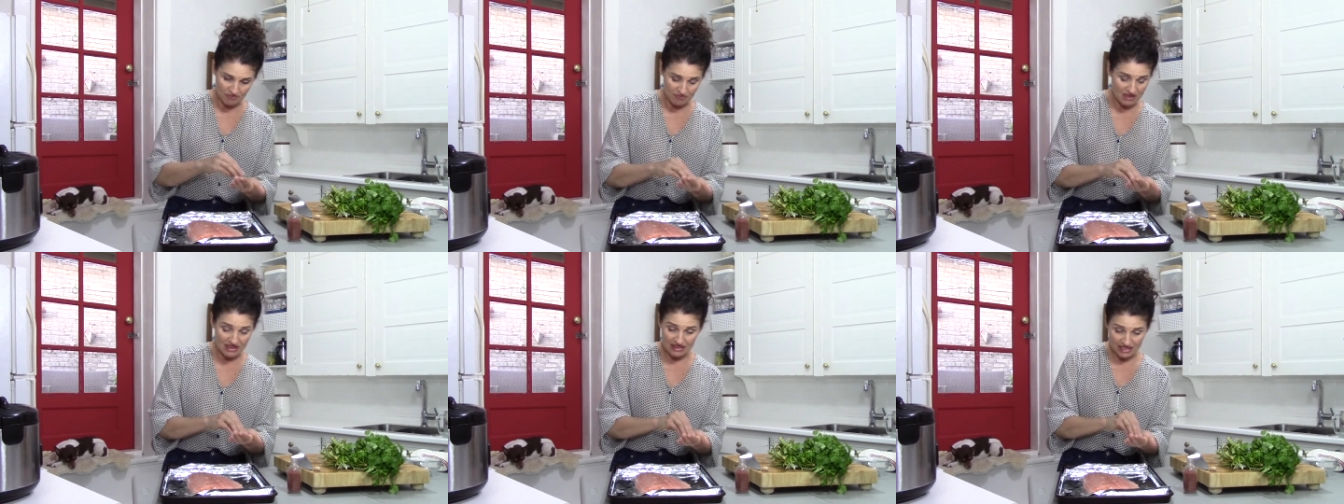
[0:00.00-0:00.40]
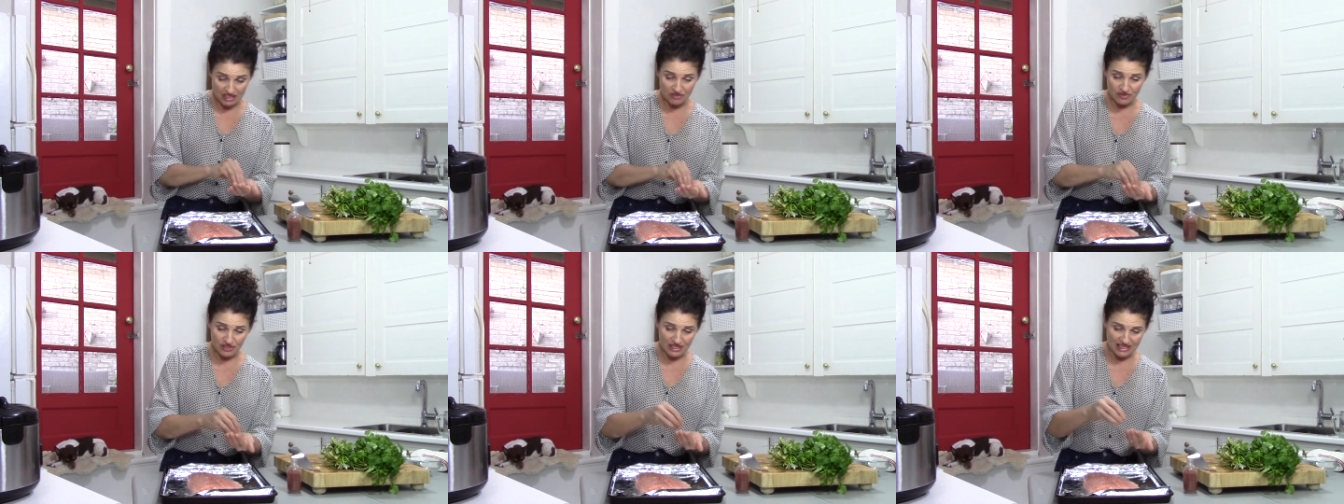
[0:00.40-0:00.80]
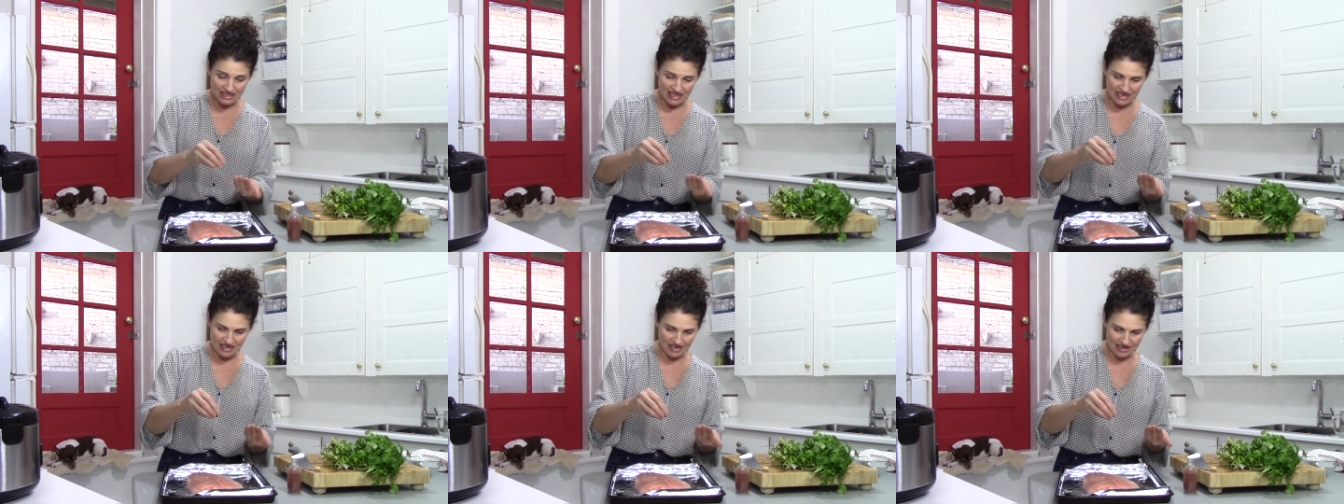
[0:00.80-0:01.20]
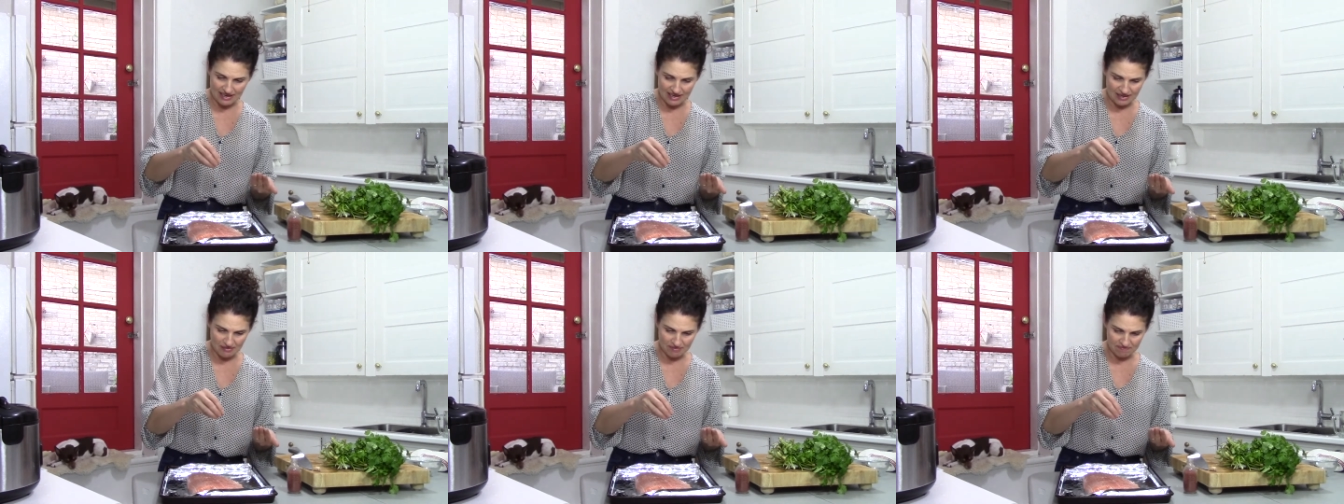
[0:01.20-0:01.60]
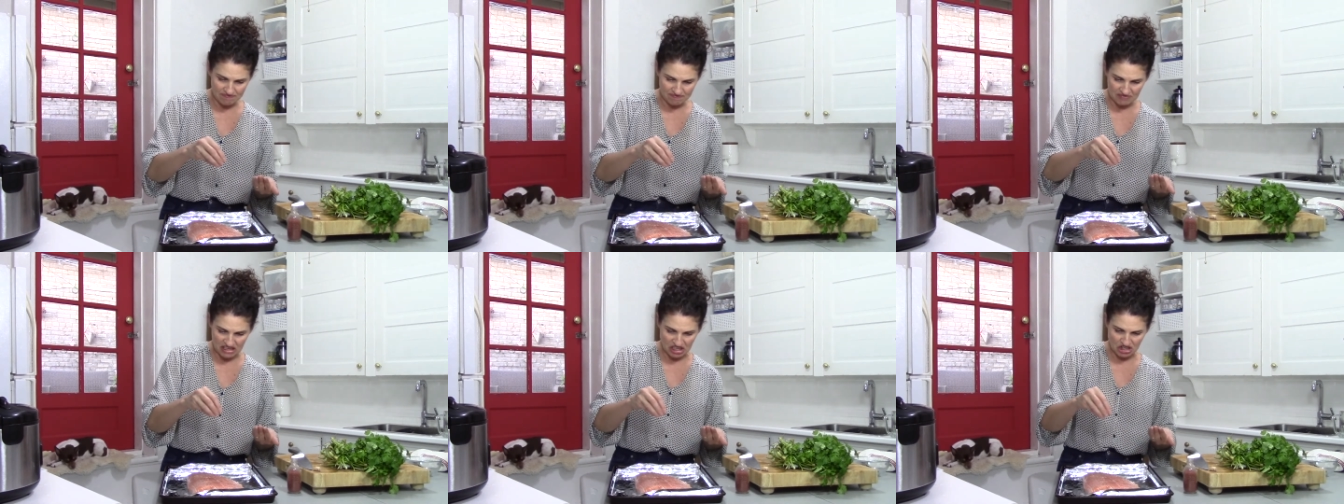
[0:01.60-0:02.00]
literally like
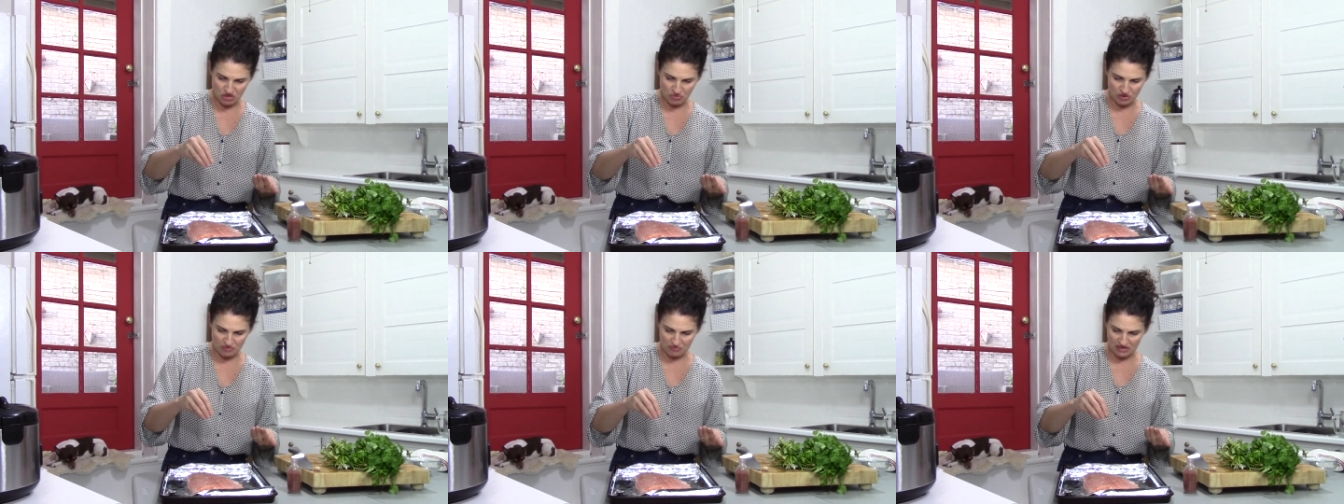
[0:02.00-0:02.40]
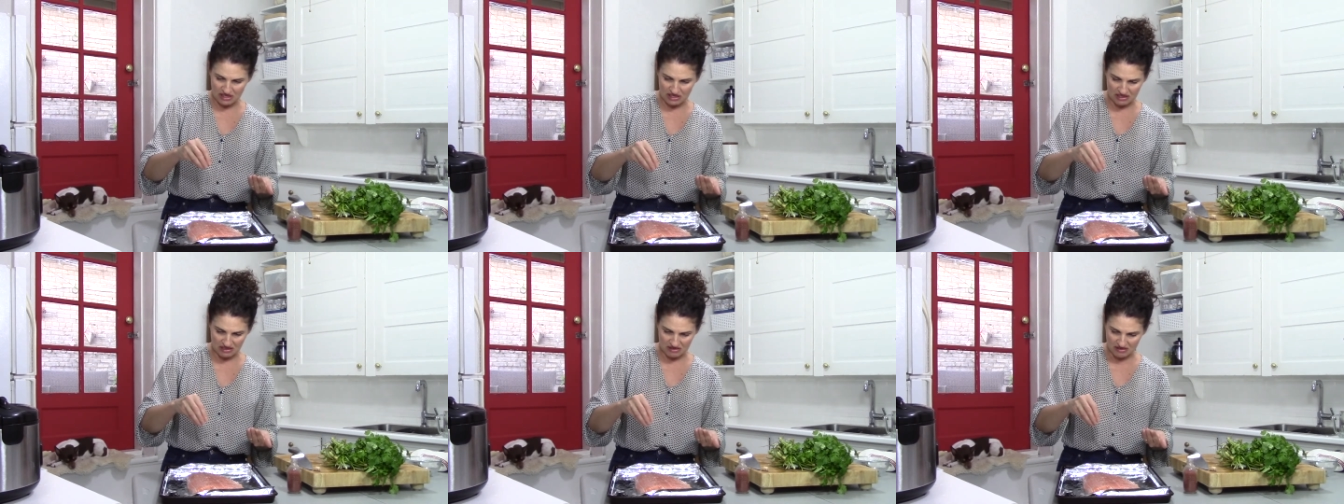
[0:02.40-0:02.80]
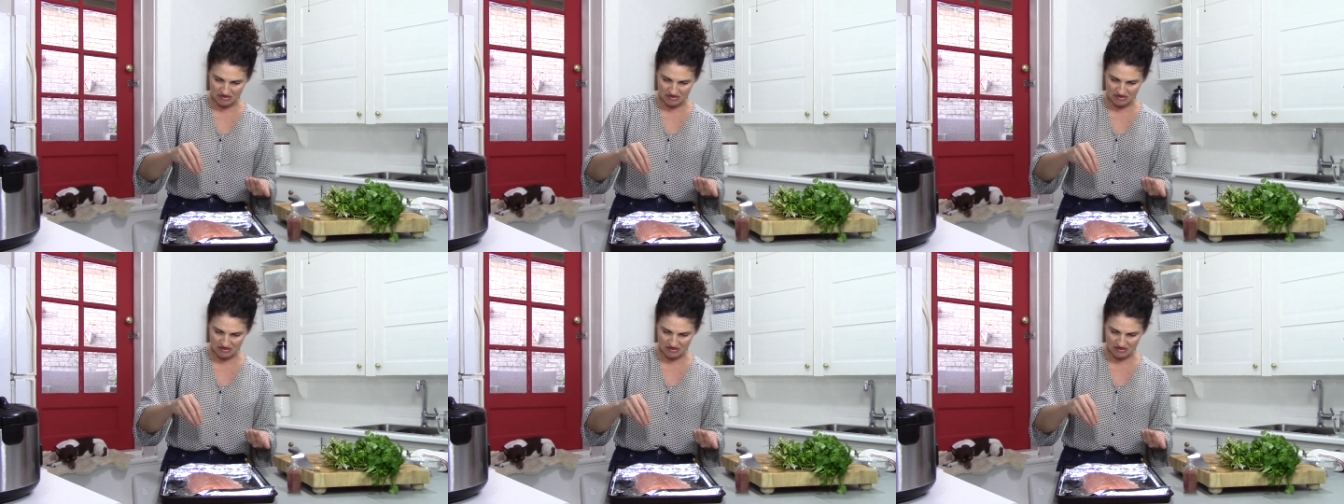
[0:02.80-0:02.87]
you would be